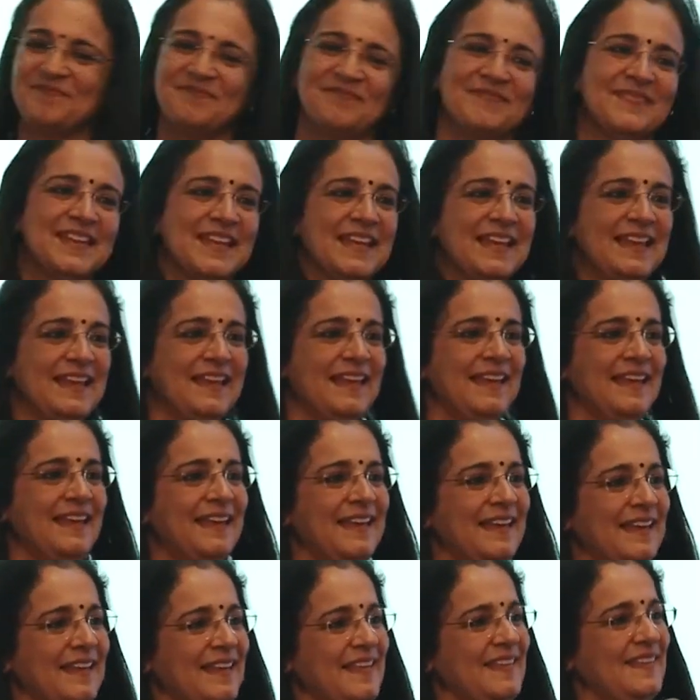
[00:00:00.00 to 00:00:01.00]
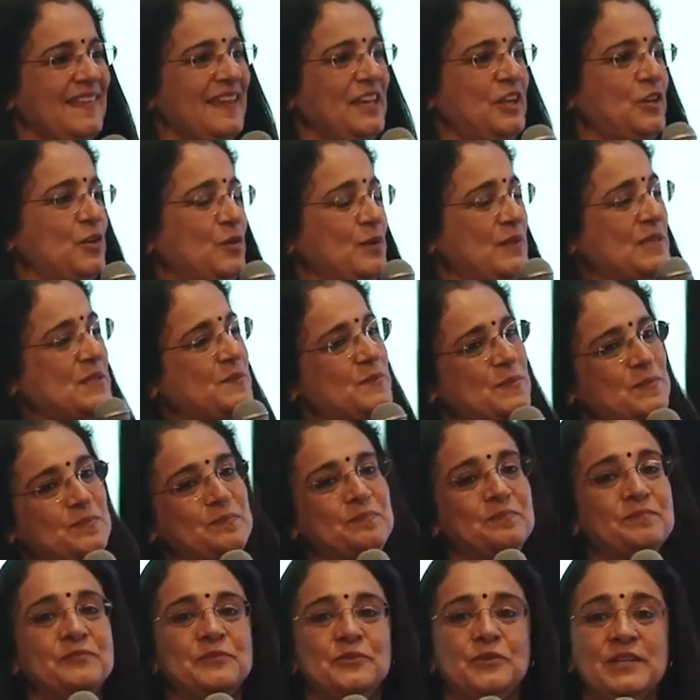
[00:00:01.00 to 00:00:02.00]
The new chairperson, Madhvi Puri
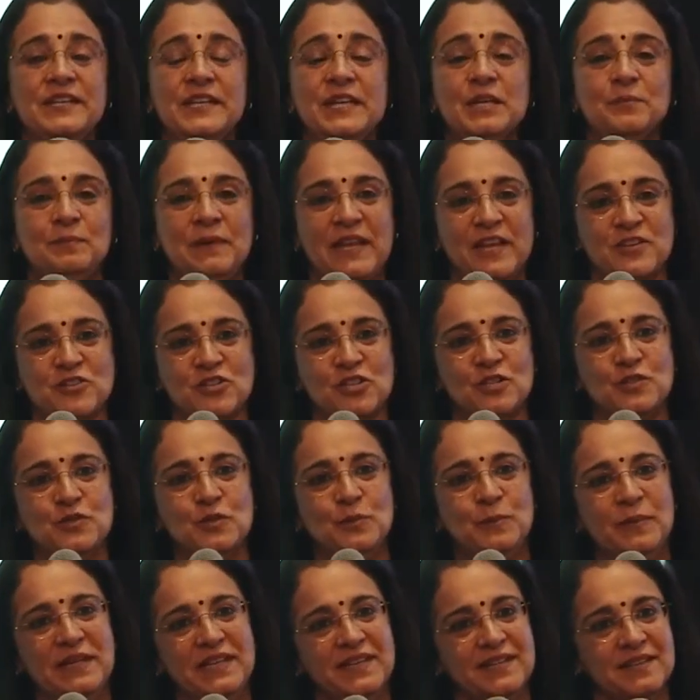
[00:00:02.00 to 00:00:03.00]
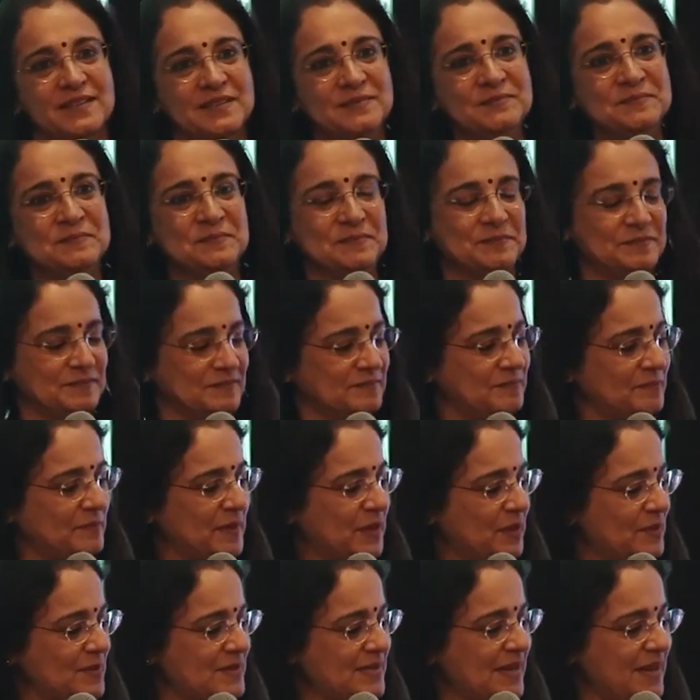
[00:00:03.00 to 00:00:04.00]
Butch, chairman of the Securities and Exchange
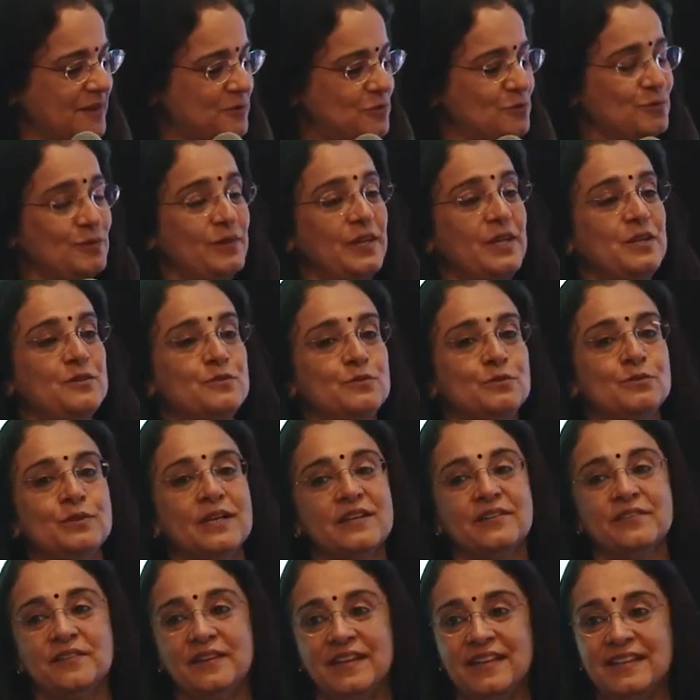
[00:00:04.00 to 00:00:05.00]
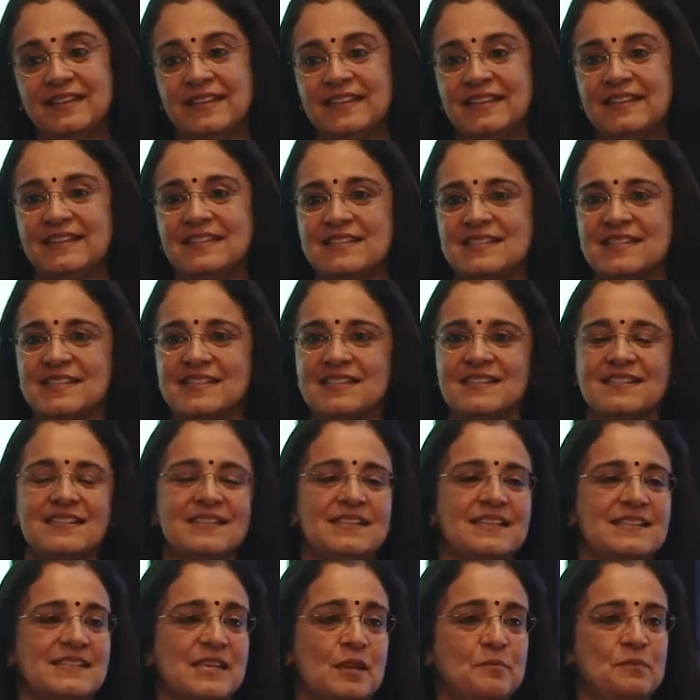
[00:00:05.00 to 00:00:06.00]
Board of India, is a lady in a hurry. She's
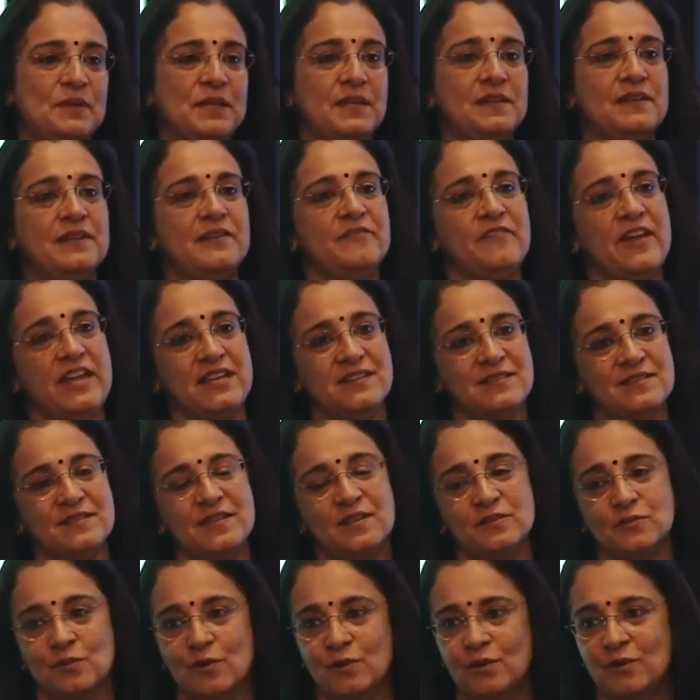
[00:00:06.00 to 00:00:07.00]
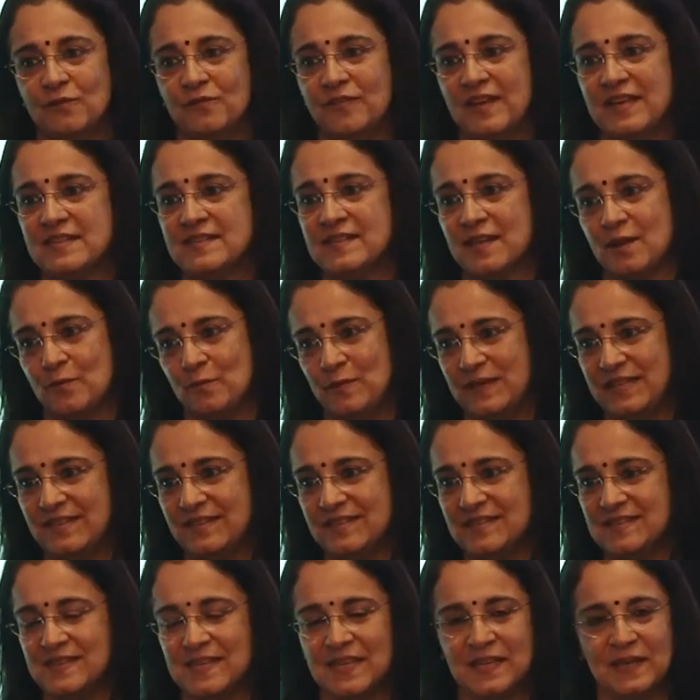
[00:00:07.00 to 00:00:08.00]
in her second stint. Mind you, she
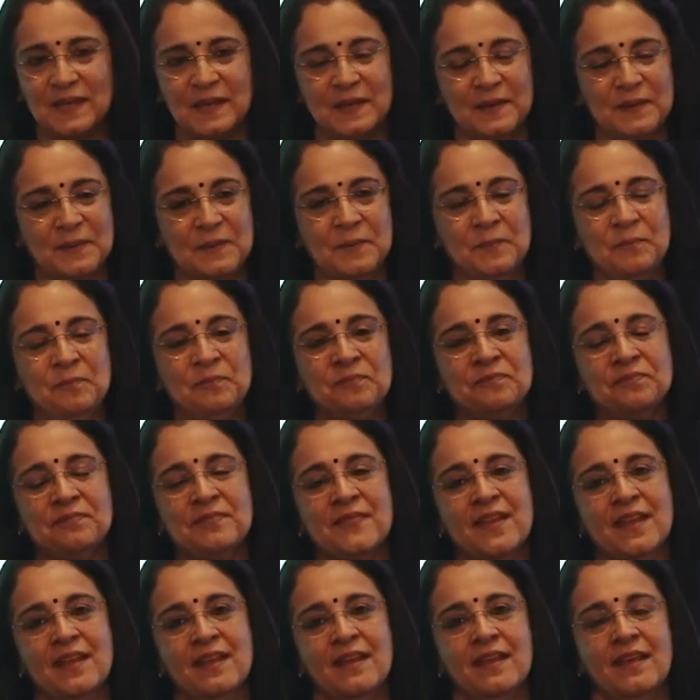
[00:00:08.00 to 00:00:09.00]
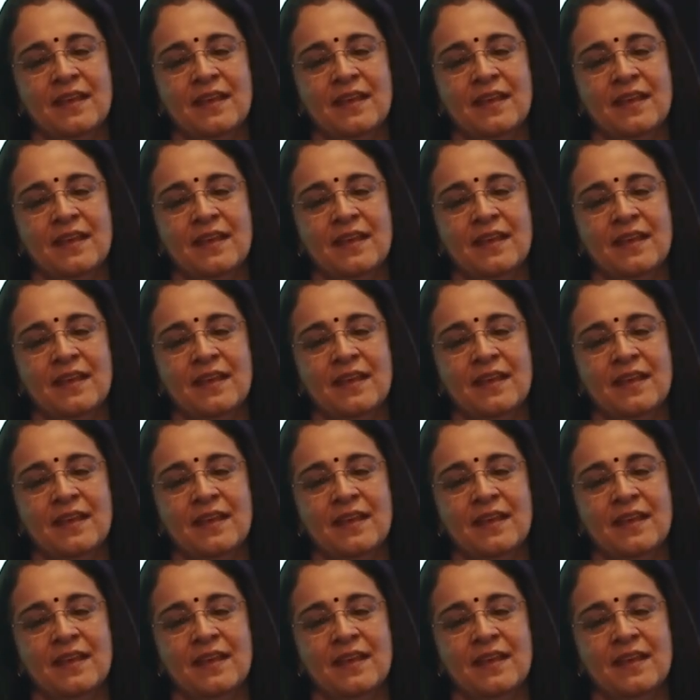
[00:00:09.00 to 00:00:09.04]
was the whole time member,